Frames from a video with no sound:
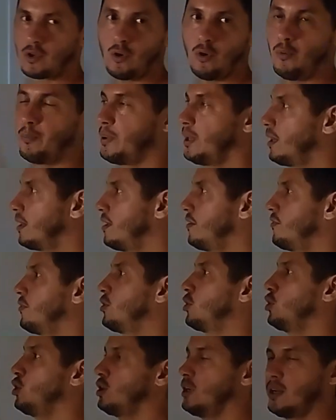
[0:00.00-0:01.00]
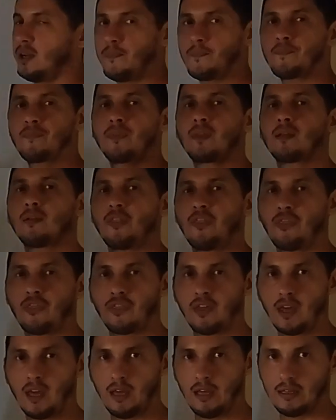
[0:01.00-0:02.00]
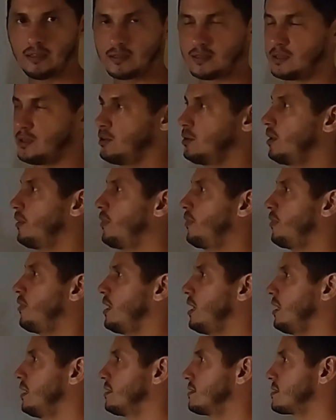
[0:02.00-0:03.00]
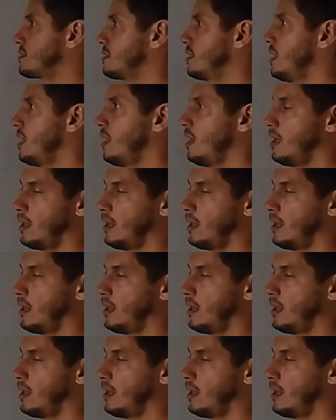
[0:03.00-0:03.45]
who believe. Good things, good things.